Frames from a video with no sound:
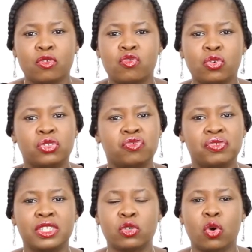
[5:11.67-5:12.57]
growth
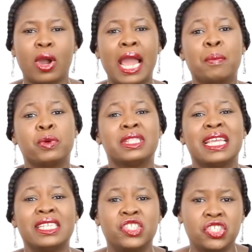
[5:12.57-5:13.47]
rate or high
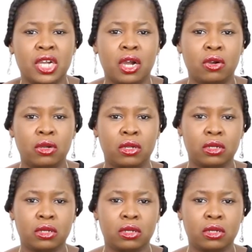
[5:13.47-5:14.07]
potential